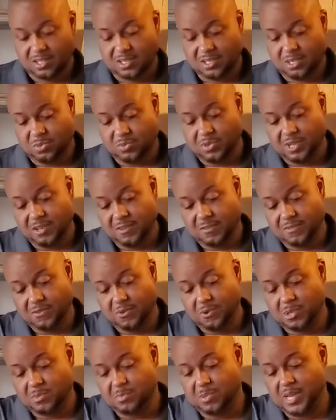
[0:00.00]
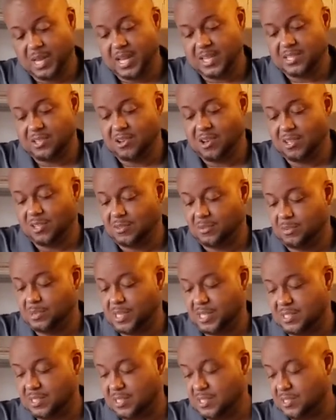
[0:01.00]
This reinforced plastic all over the
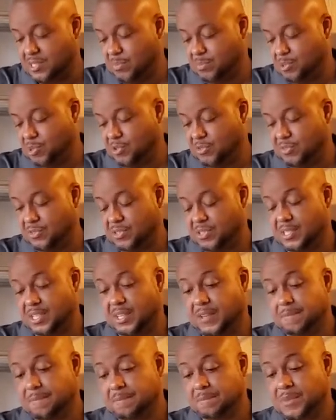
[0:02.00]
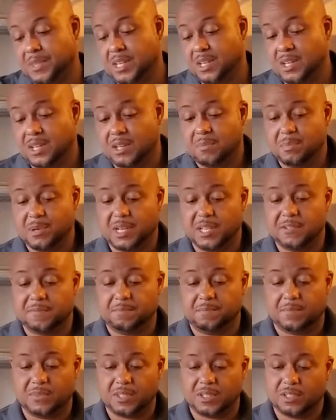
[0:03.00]
place. That's a beautiful thing.
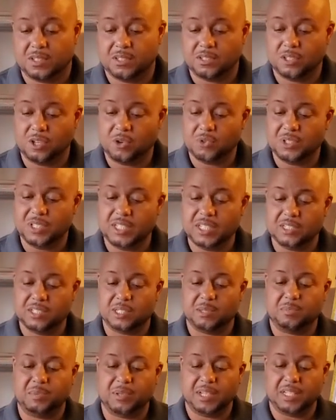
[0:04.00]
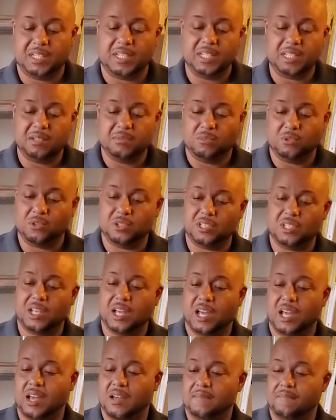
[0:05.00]
But no need to spend any more
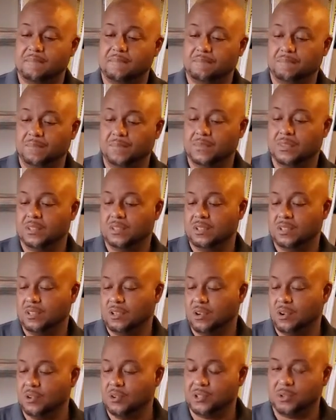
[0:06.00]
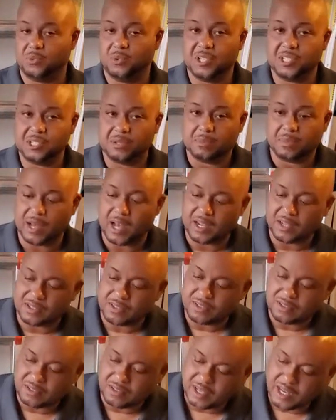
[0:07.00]
time on the rigid box,
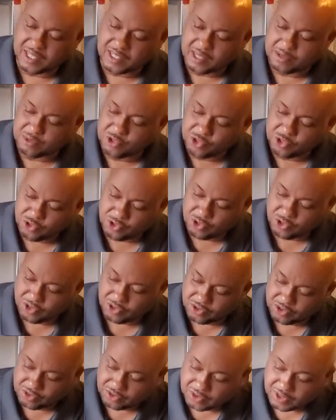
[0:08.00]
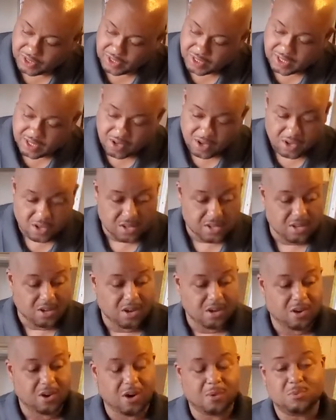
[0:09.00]
as I'm sure
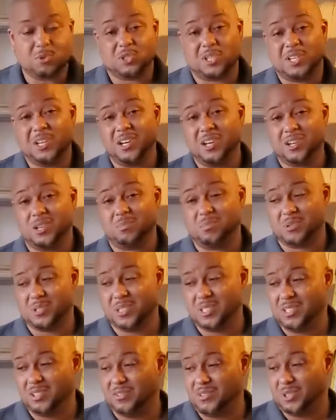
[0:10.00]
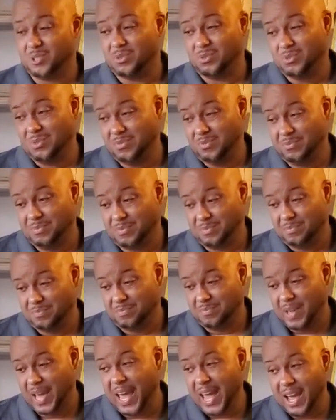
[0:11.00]
almost 100% of you
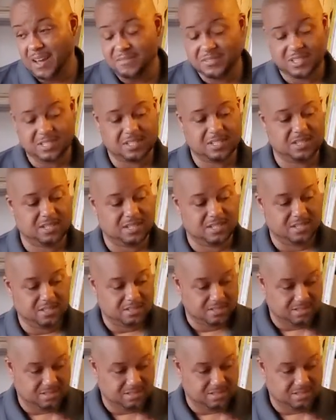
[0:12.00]
have this thing.